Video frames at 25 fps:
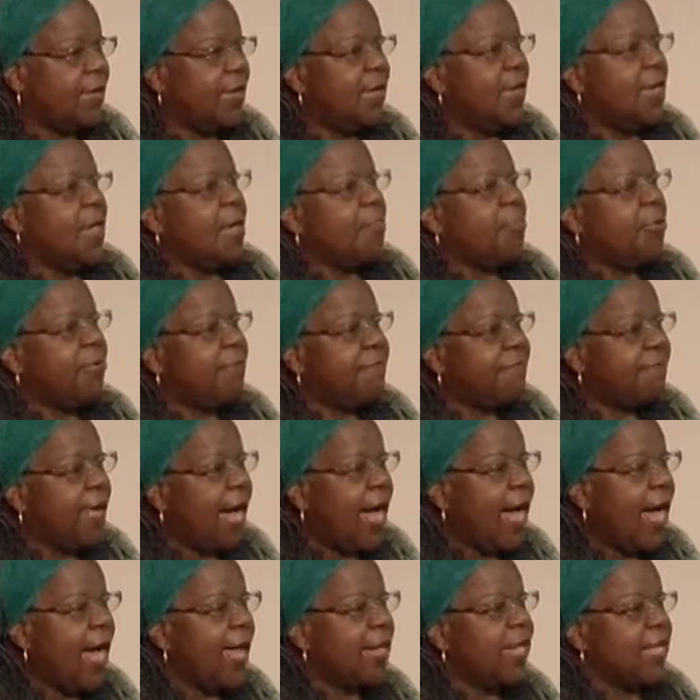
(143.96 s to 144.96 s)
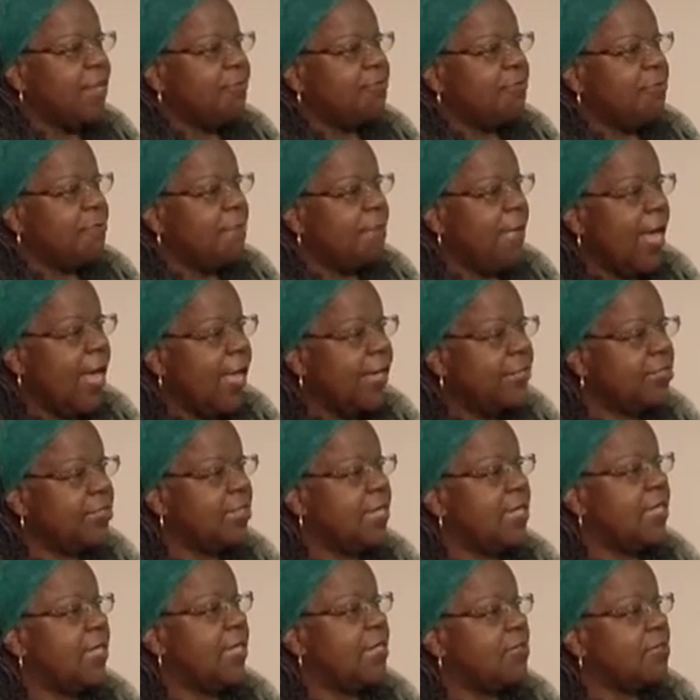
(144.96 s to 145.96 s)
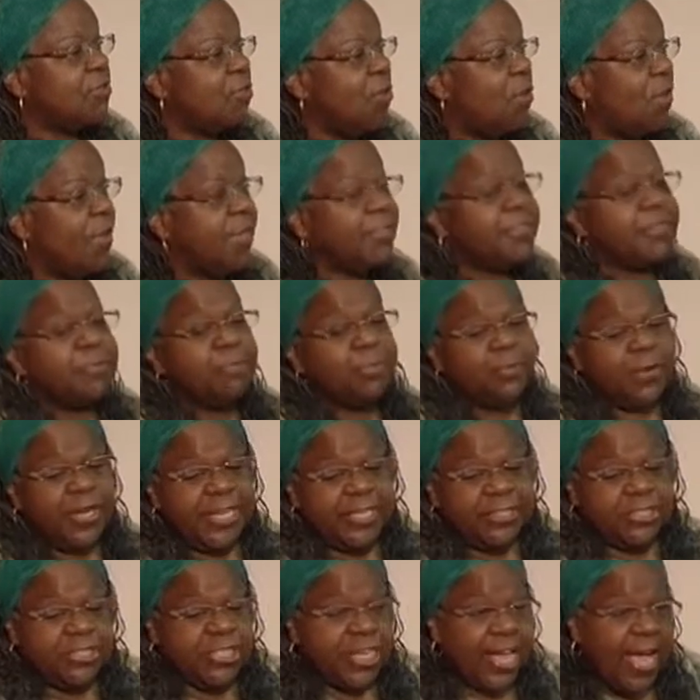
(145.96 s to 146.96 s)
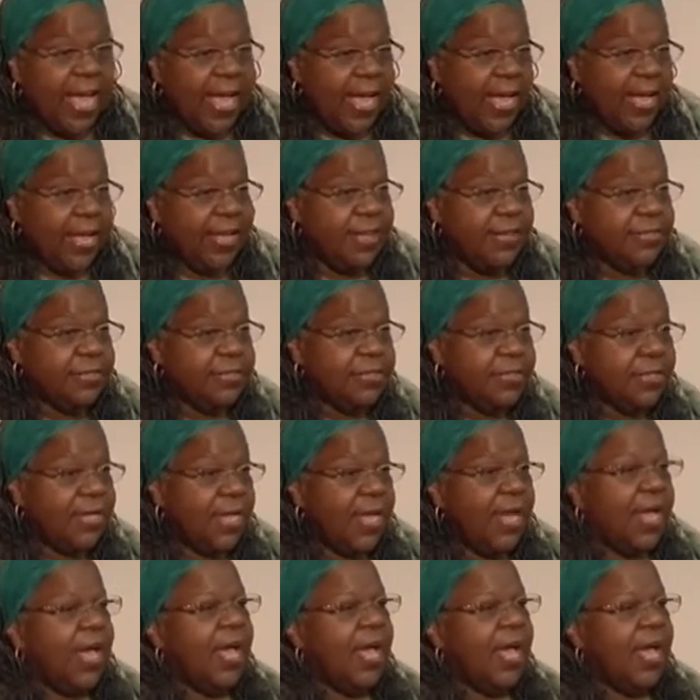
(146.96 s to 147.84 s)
provide information that's going to bring change